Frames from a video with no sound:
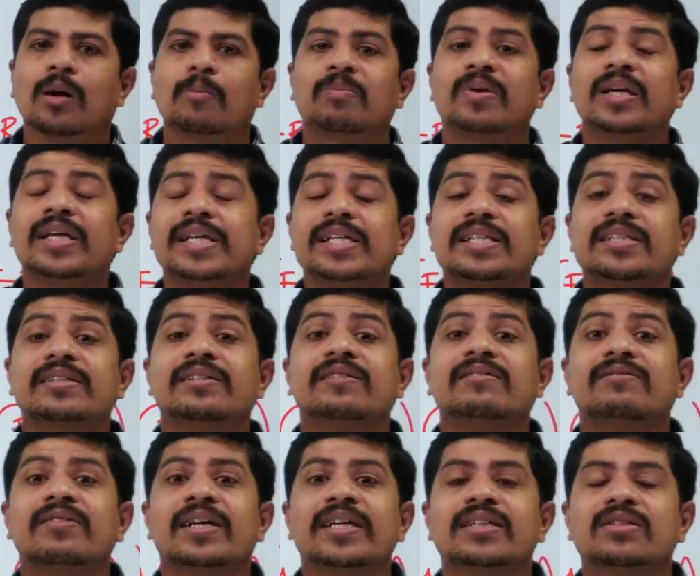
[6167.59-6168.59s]
Please
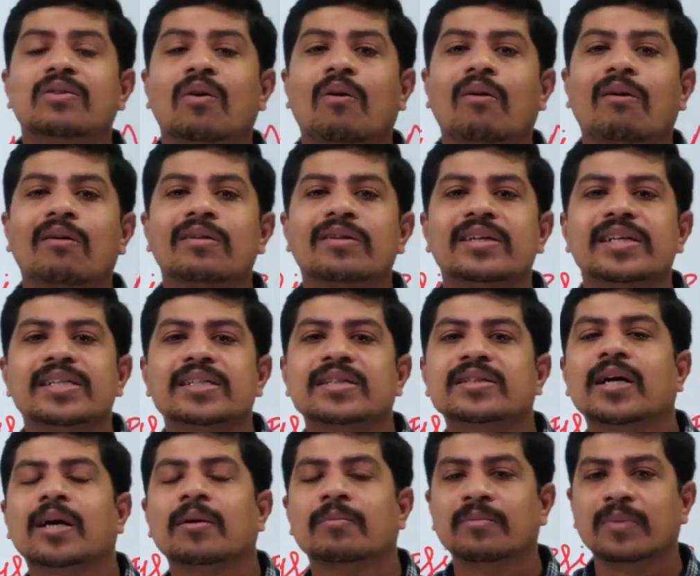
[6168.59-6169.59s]
revise all these
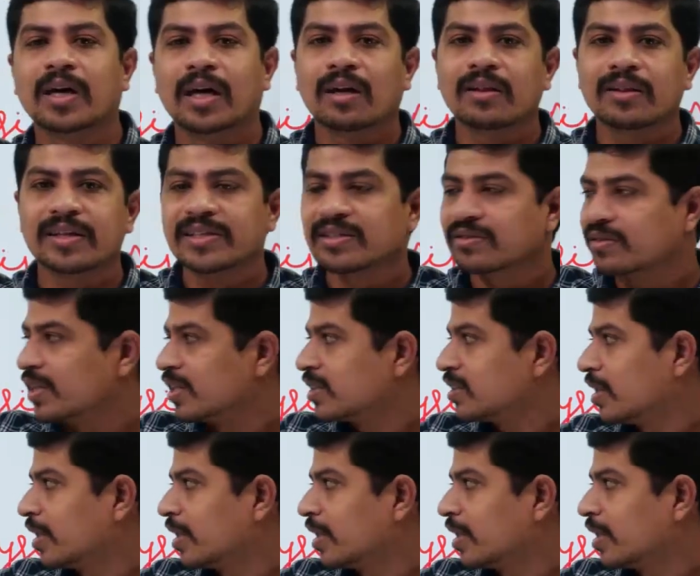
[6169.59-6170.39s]
things